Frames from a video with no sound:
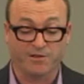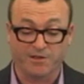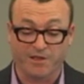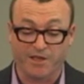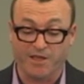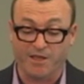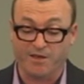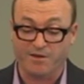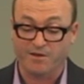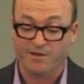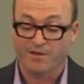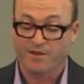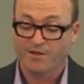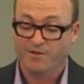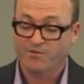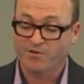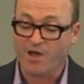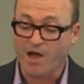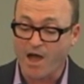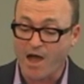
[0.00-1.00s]
lead
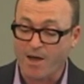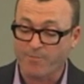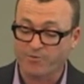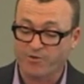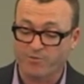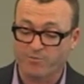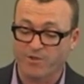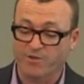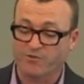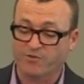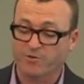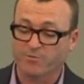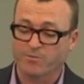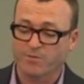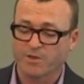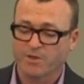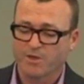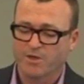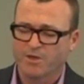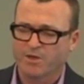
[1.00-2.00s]
to
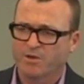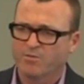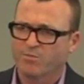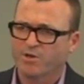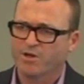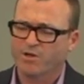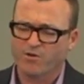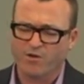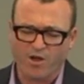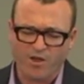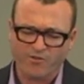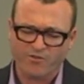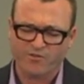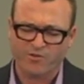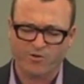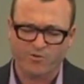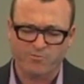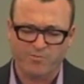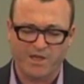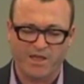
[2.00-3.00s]
optimism, but it
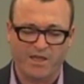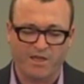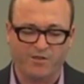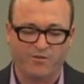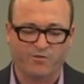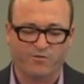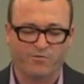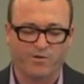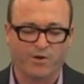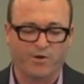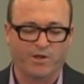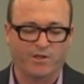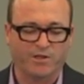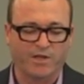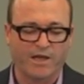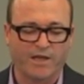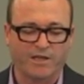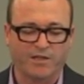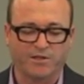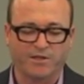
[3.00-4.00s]
also means very
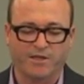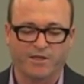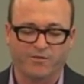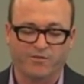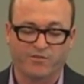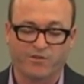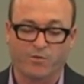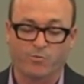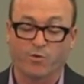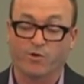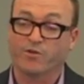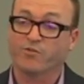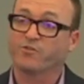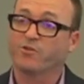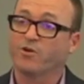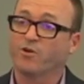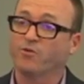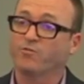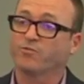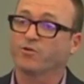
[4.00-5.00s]
likely, if someone is
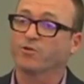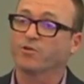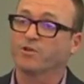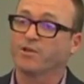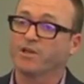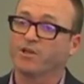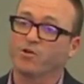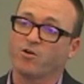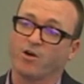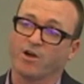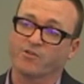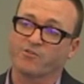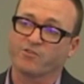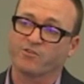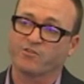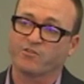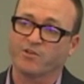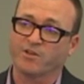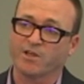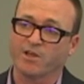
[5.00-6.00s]
covertly
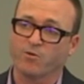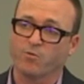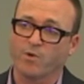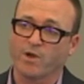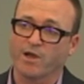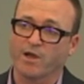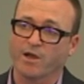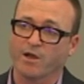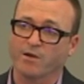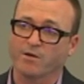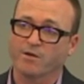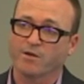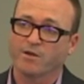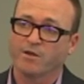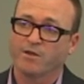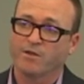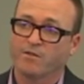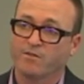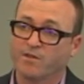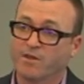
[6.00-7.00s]
consciously aware,
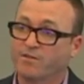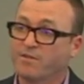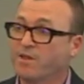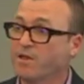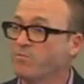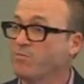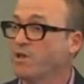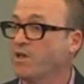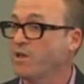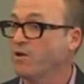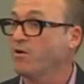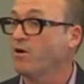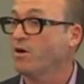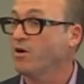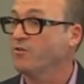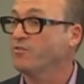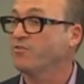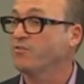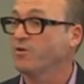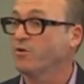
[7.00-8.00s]
that they may
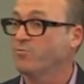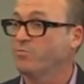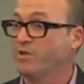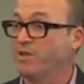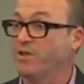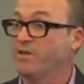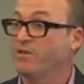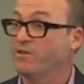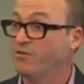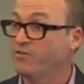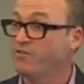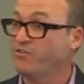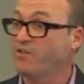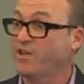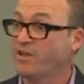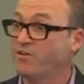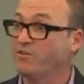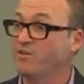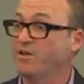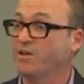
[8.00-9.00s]
also be
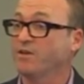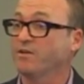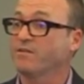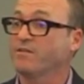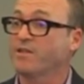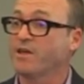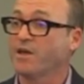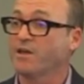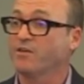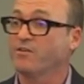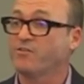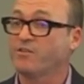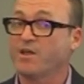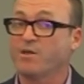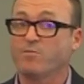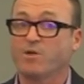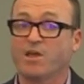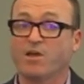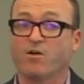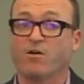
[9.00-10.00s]
sentient. That is,
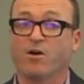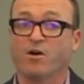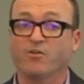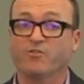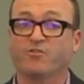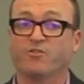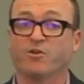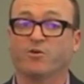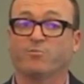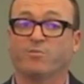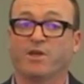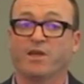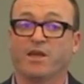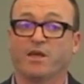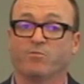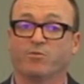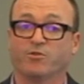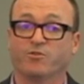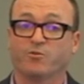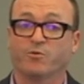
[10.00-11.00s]
they may also be
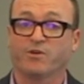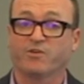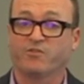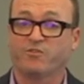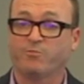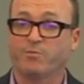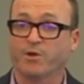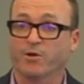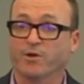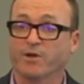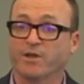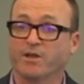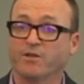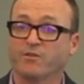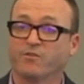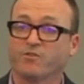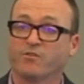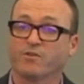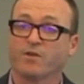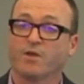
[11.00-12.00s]
able to
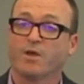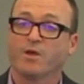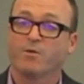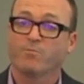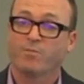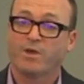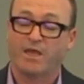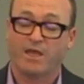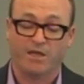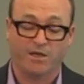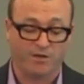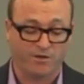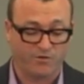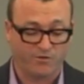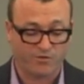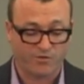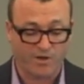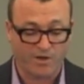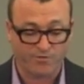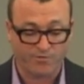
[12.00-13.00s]
experience pain and
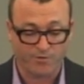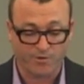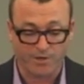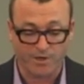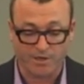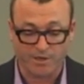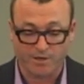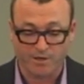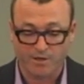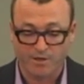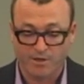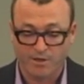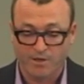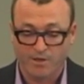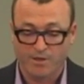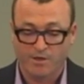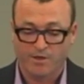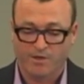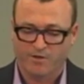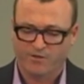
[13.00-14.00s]
suffering.
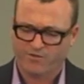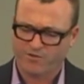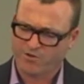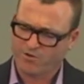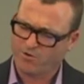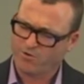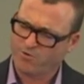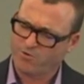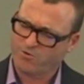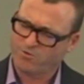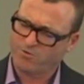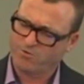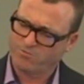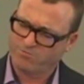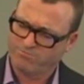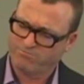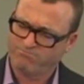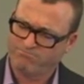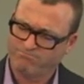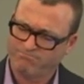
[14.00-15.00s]
So